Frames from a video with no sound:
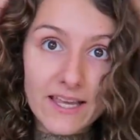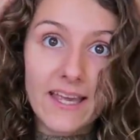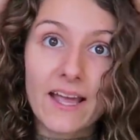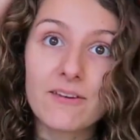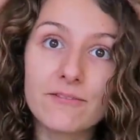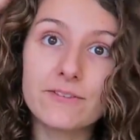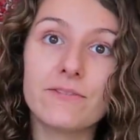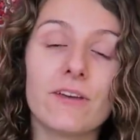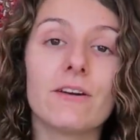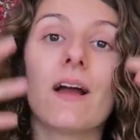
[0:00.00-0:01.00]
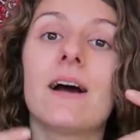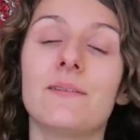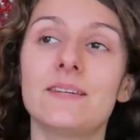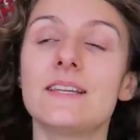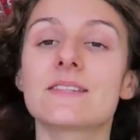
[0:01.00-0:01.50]
Like, I can fluff it
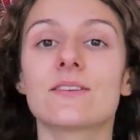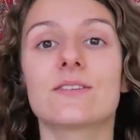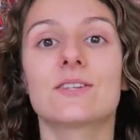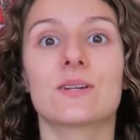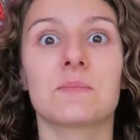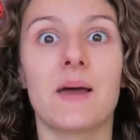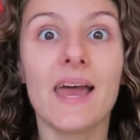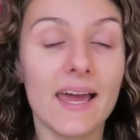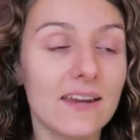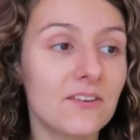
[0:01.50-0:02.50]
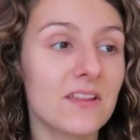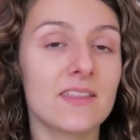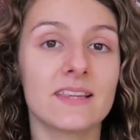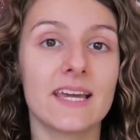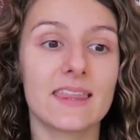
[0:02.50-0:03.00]
around and it's not stuck to my head or
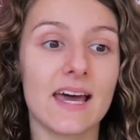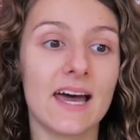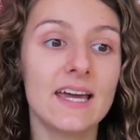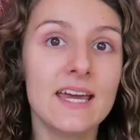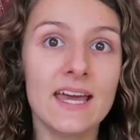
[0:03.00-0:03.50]
anything like that,